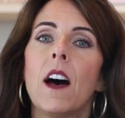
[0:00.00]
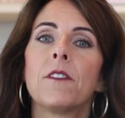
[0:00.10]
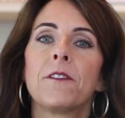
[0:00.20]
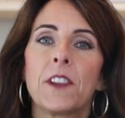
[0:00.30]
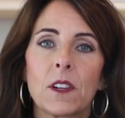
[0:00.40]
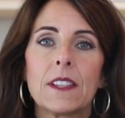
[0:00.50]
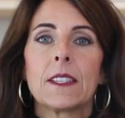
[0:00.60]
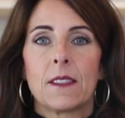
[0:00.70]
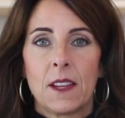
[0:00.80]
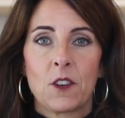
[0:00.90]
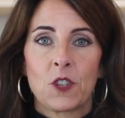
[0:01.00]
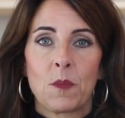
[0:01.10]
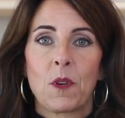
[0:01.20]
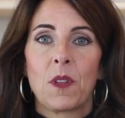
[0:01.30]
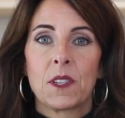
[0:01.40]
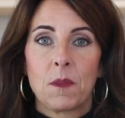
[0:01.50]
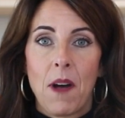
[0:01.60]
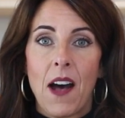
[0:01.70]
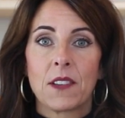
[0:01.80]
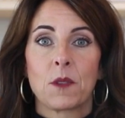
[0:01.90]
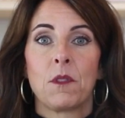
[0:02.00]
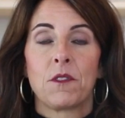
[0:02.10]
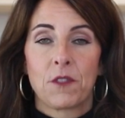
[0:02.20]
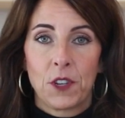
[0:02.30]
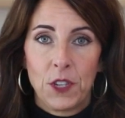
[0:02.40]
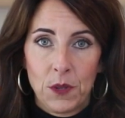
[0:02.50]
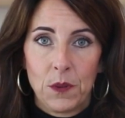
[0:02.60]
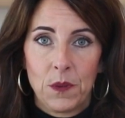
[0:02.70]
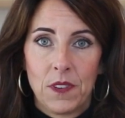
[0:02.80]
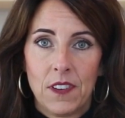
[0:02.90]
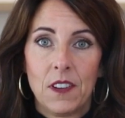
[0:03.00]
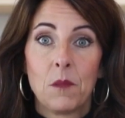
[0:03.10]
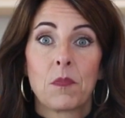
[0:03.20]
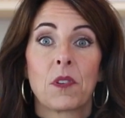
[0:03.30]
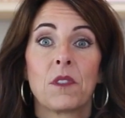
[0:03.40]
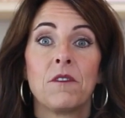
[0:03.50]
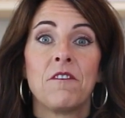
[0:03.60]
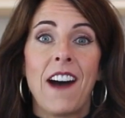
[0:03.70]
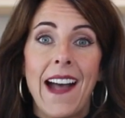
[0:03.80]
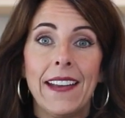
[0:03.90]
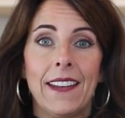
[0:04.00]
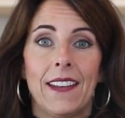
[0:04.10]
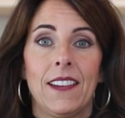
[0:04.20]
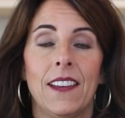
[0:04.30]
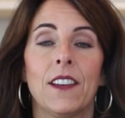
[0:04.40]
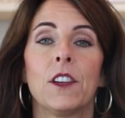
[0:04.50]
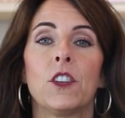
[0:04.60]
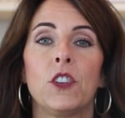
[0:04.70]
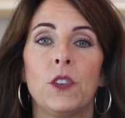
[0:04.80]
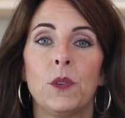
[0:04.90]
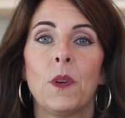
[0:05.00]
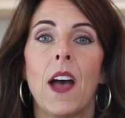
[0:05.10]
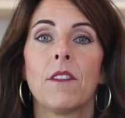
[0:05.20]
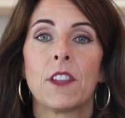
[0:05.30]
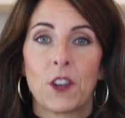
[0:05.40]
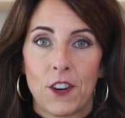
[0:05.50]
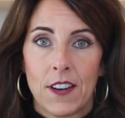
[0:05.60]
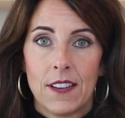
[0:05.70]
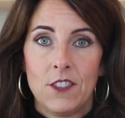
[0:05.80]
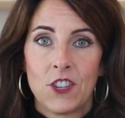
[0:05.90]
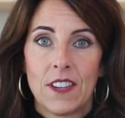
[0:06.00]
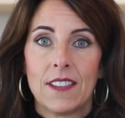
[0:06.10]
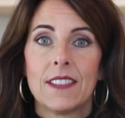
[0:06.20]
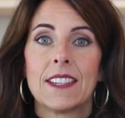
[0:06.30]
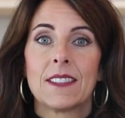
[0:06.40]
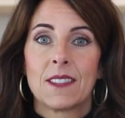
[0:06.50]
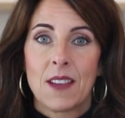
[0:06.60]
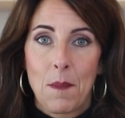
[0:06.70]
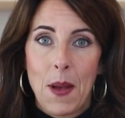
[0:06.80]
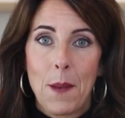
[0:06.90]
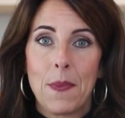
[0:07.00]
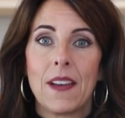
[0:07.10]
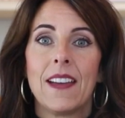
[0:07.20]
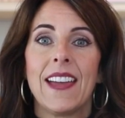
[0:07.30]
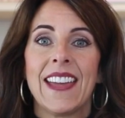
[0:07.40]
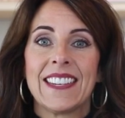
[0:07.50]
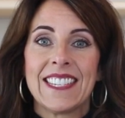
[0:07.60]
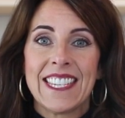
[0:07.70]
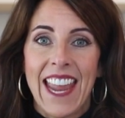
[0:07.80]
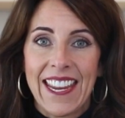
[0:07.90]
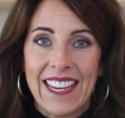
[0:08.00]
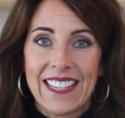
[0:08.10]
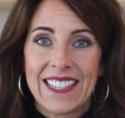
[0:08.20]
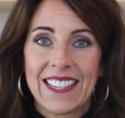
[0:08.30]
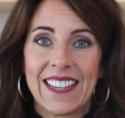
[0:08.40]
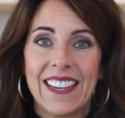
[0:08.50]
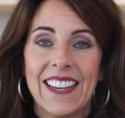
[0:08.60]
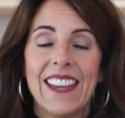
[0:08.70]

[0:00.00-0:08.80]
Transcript: A fearless leadership role is possible for you, provided you have the courage to step up and take it.